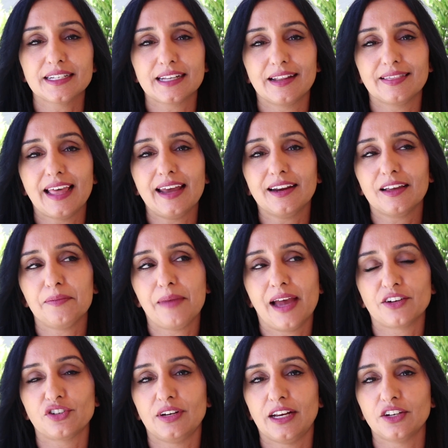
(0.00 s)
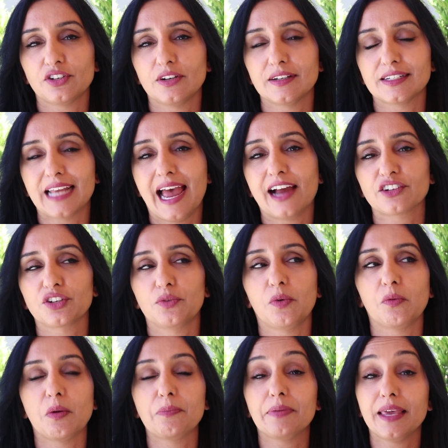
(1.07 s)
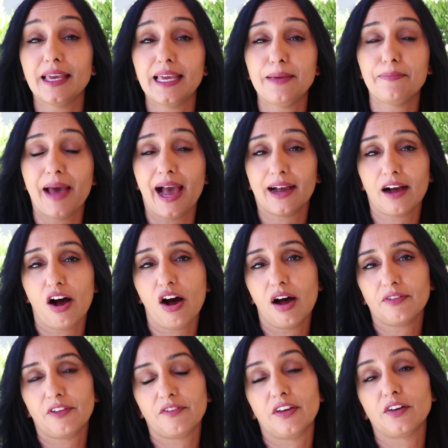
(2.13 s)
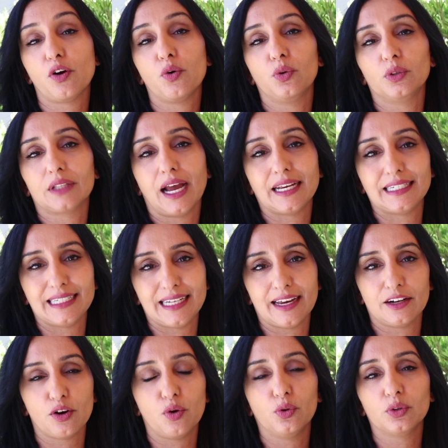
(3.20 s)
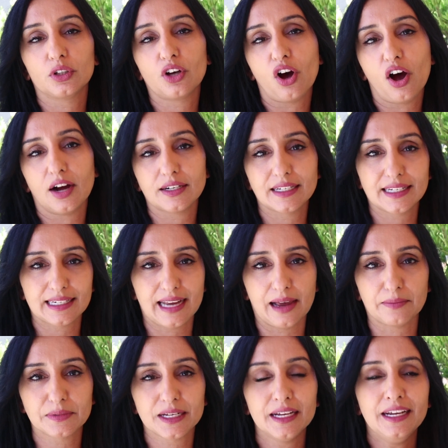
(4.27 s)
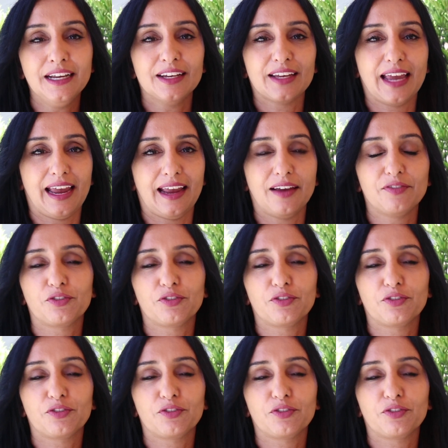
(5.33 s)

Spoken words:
Synthetic imagination is actually when we piggyback off of an old idea, an old concept, okay?